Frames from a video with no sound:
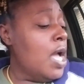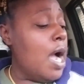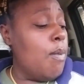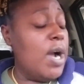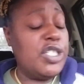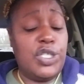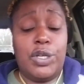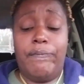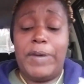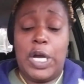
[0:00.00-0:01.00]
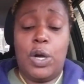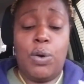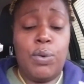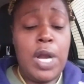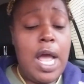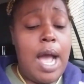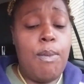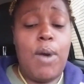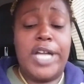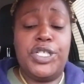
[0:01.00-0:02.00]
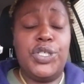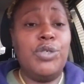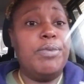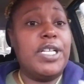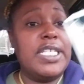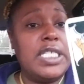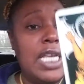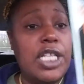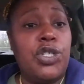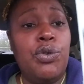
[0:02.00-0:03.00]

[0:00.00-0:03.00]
I'm watching your phone. I'm watching you because, yes,